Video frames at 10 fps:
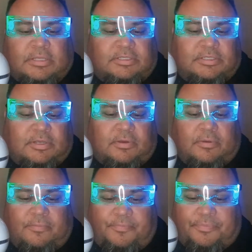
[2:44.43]

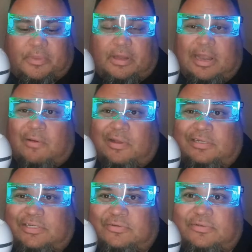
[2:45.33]
So now
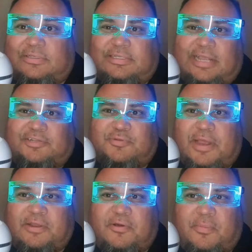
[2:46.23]
on to Sanp
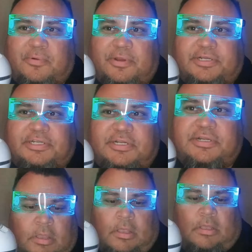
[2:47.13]
Mining Corporation.
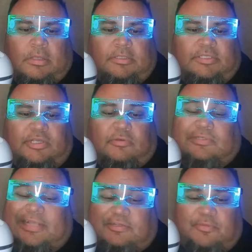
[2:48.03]
So
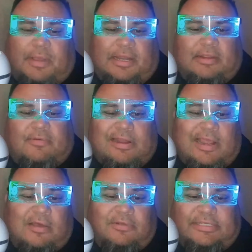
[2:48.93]
Sanp Mining right
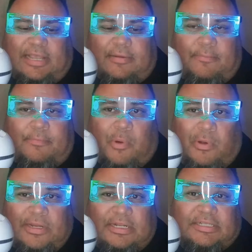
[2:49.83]
now is at
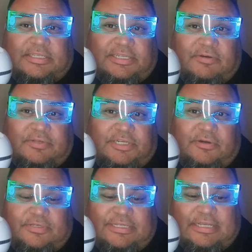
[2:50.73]

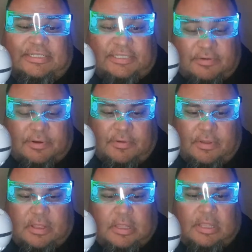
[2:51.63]

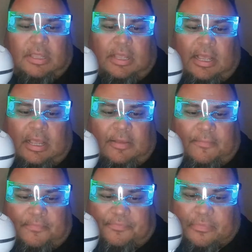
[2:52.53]
0.0060.
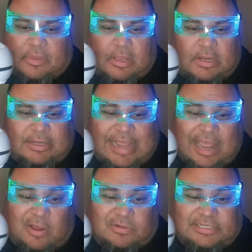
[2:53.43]

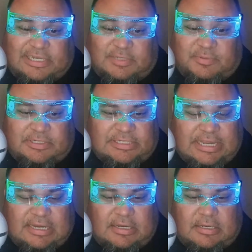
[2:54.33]
Down
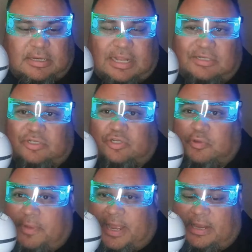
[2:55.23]
6%. Not
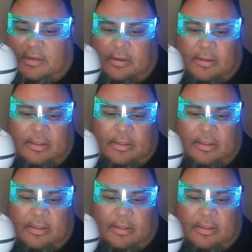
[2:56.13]
too bad.